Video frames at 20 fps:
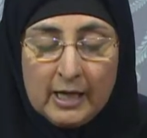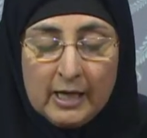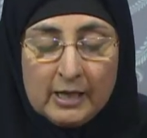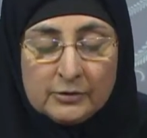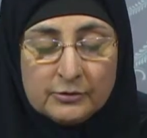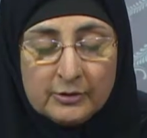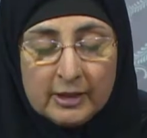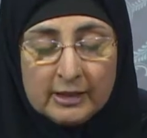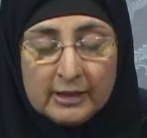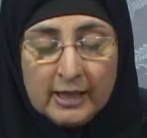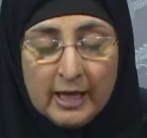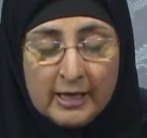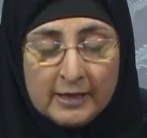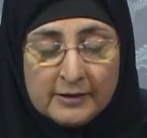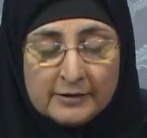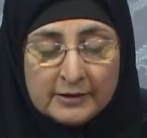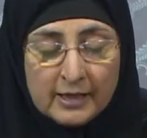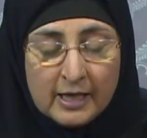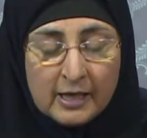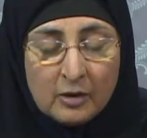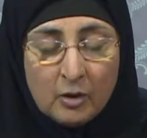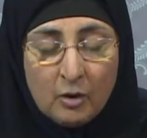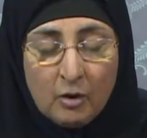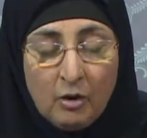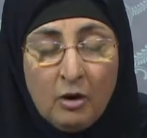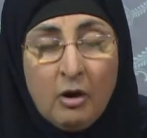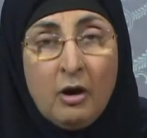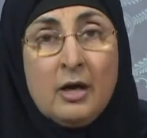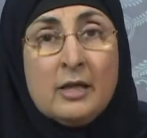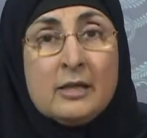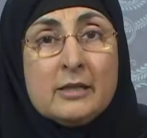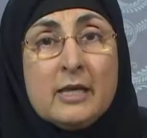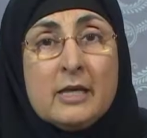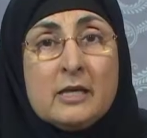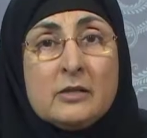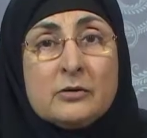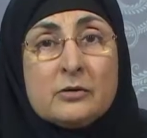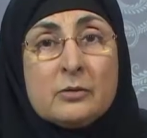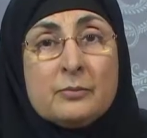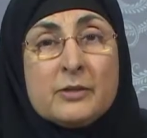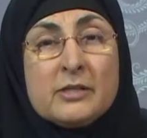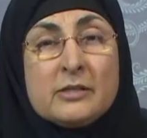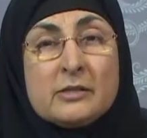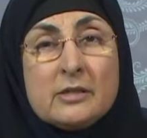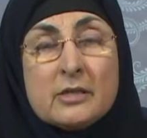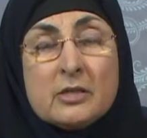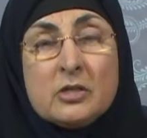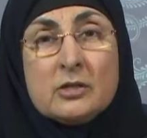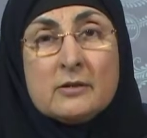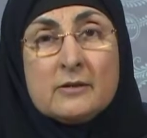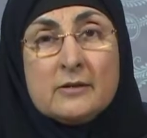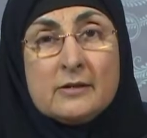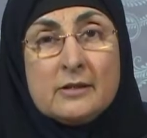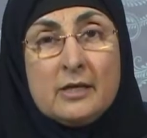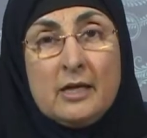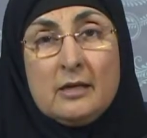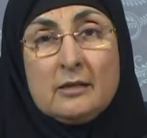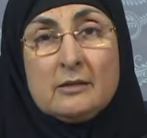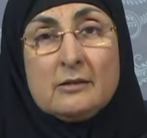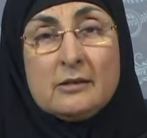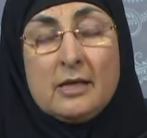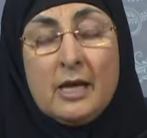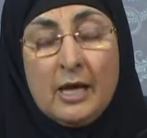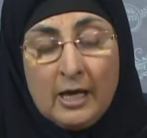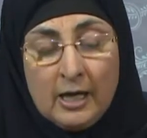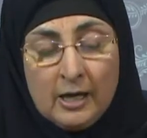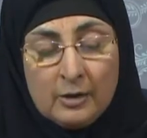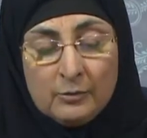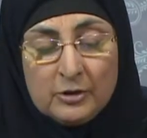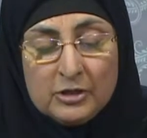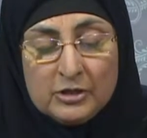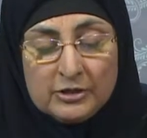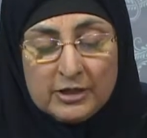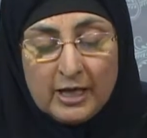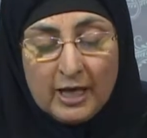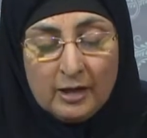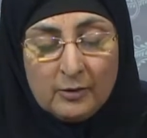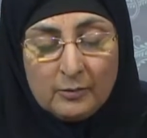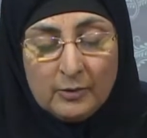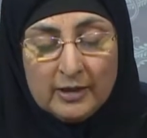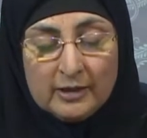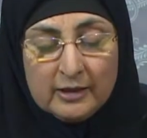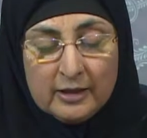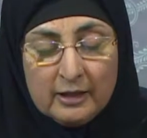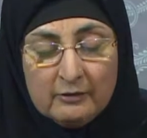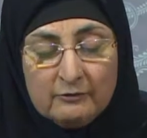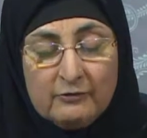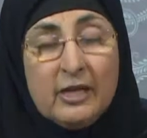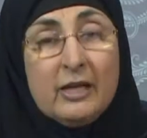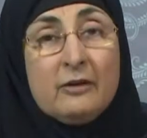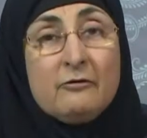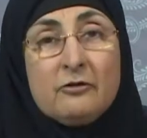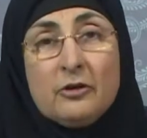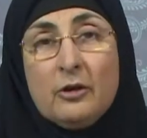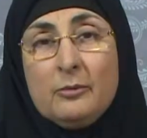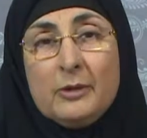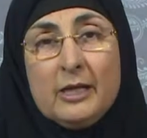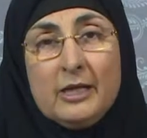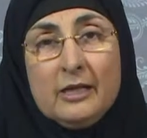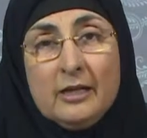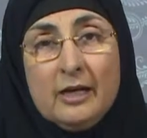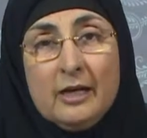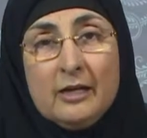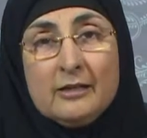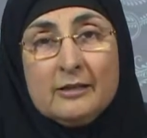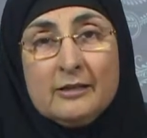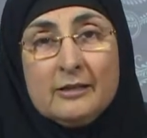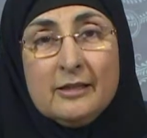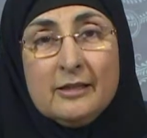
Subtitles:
So Allah is saying all these superstitious things which take one away from Allah.